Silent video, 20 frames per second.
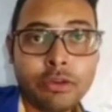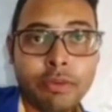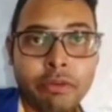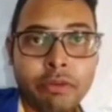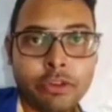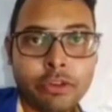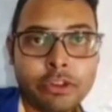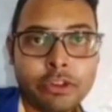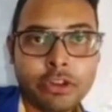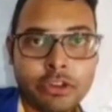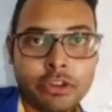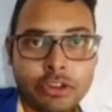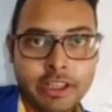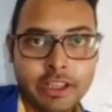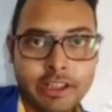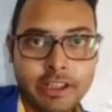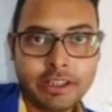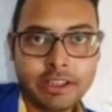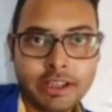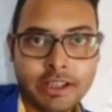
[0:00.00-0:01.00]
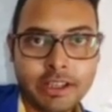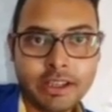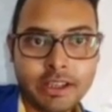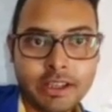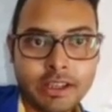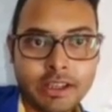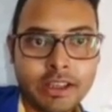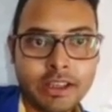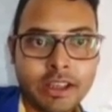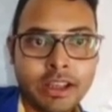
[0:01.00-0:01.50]
in superposition
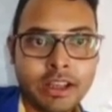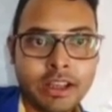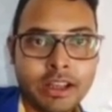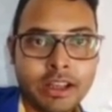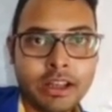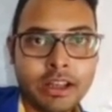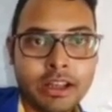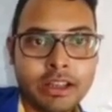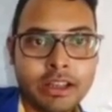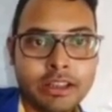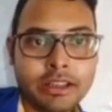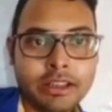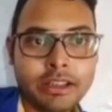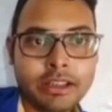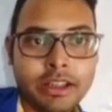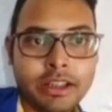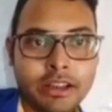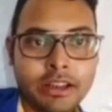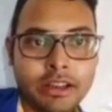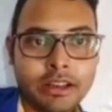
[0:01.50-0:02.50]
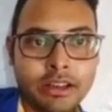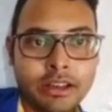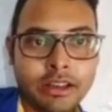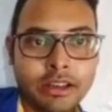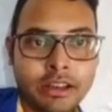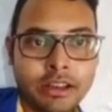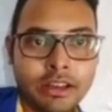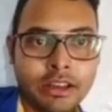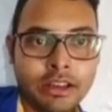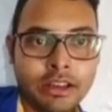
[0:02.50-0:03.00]
state, then this is the